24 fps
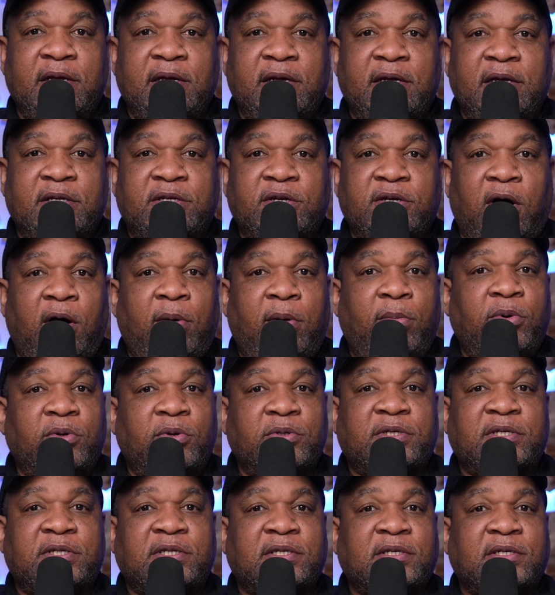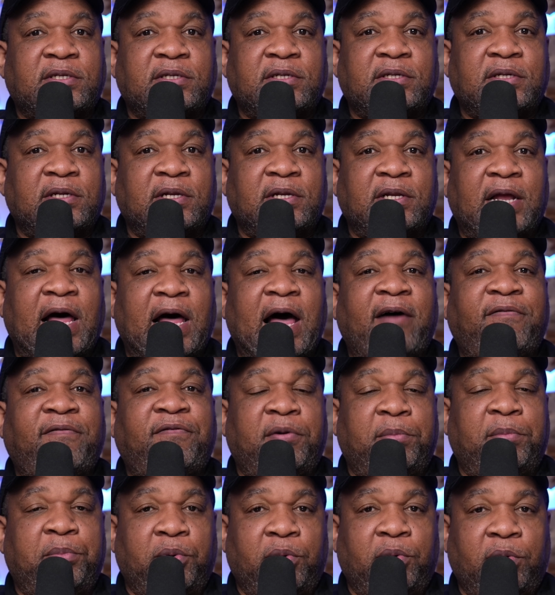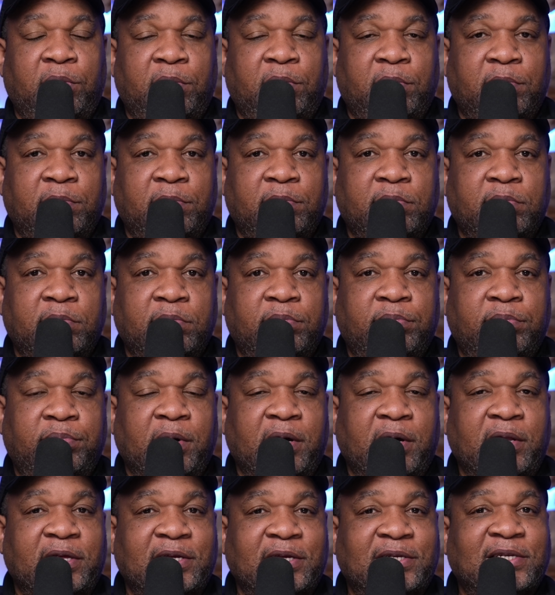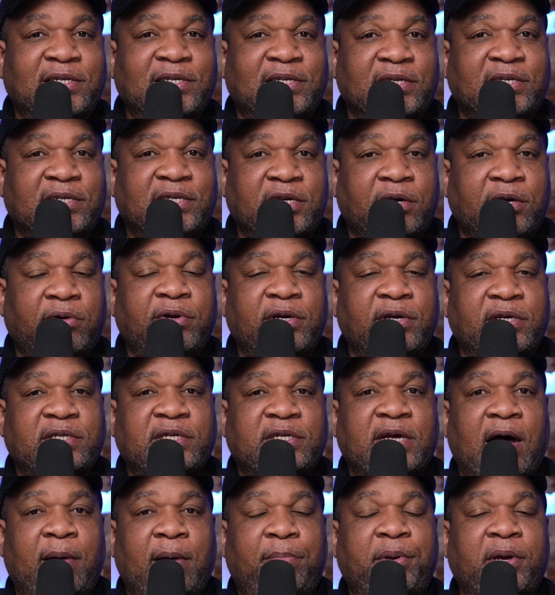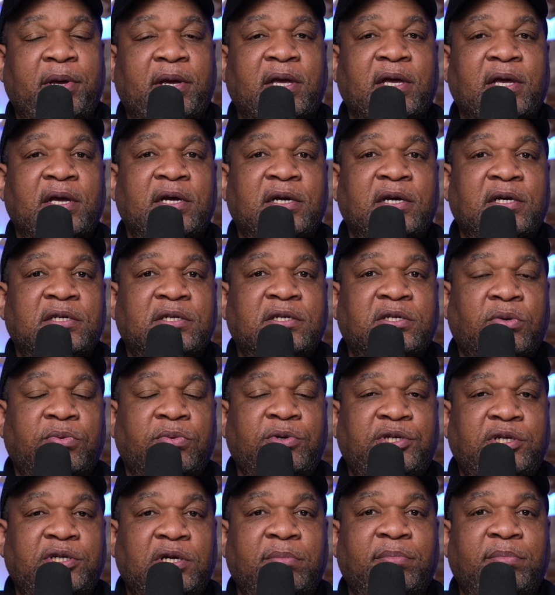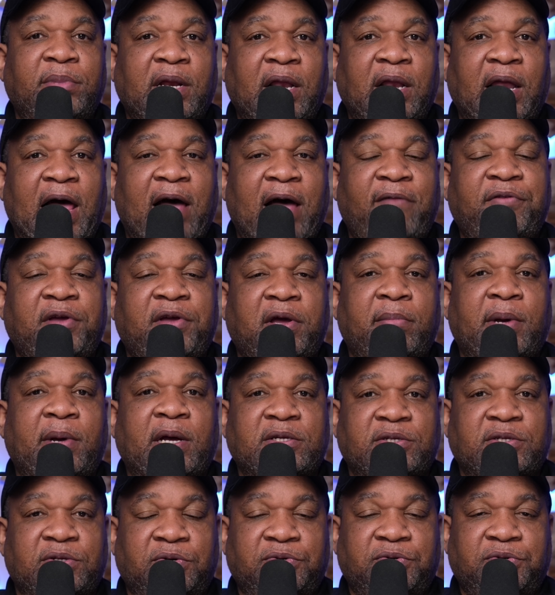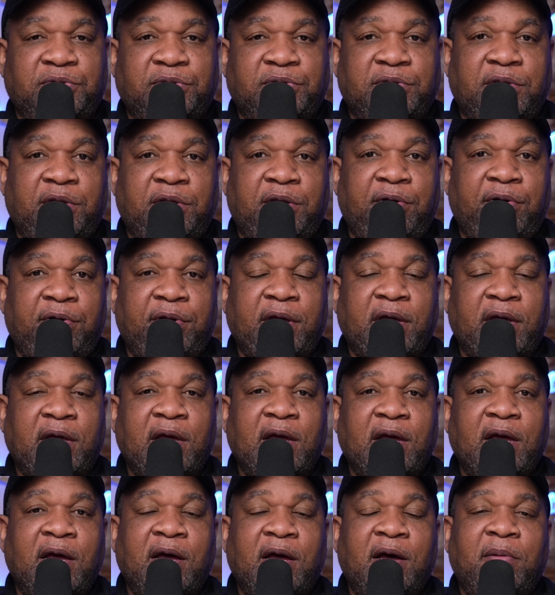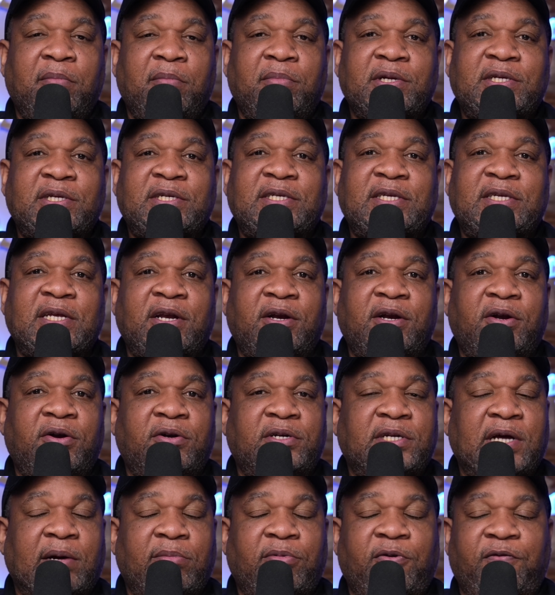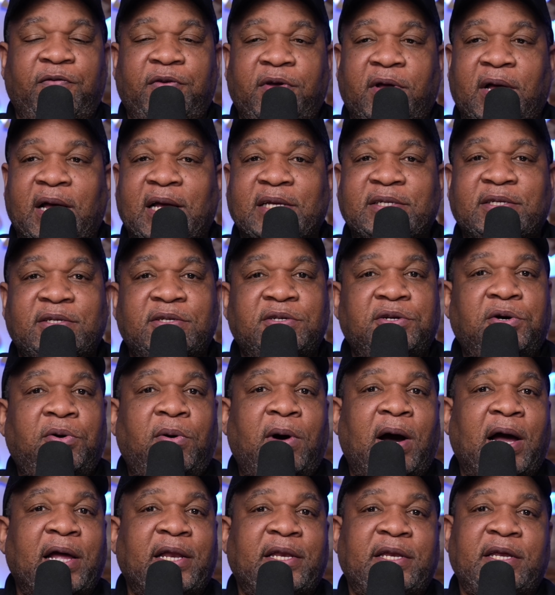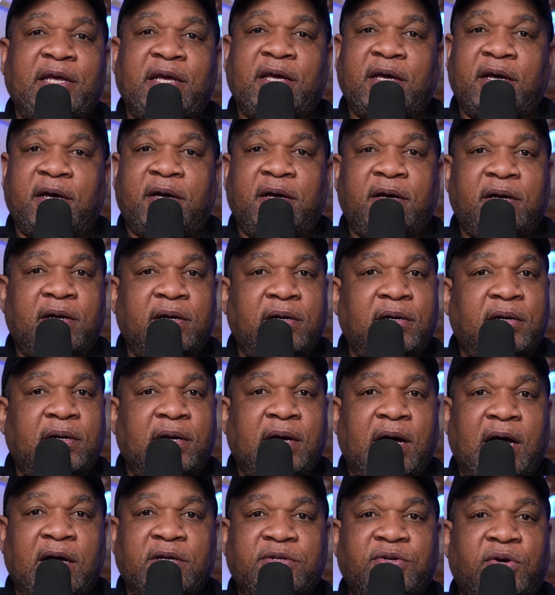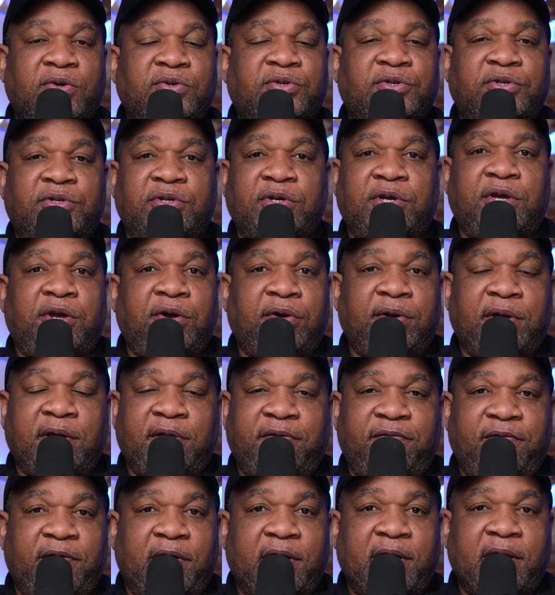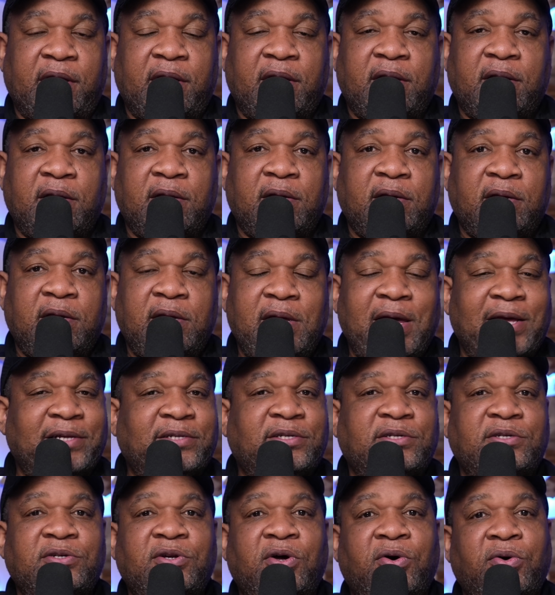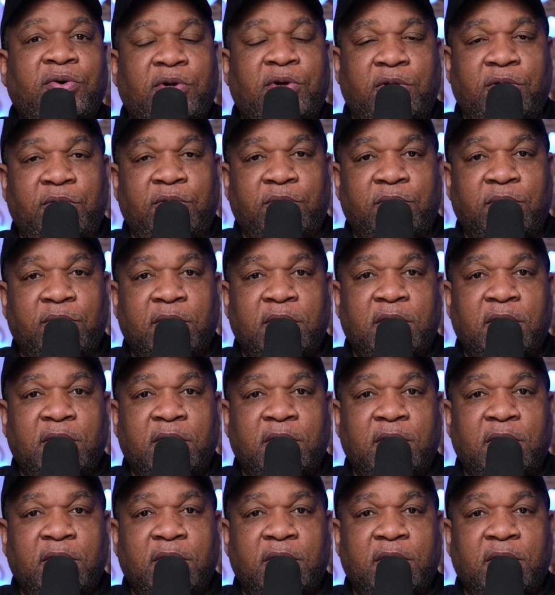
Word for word: it's almost laughable, but this is a serious topic. So, we shouldn't be laughing about Social Security. But Senator Tuberville has no idea how Social Security is funded. He has no clue.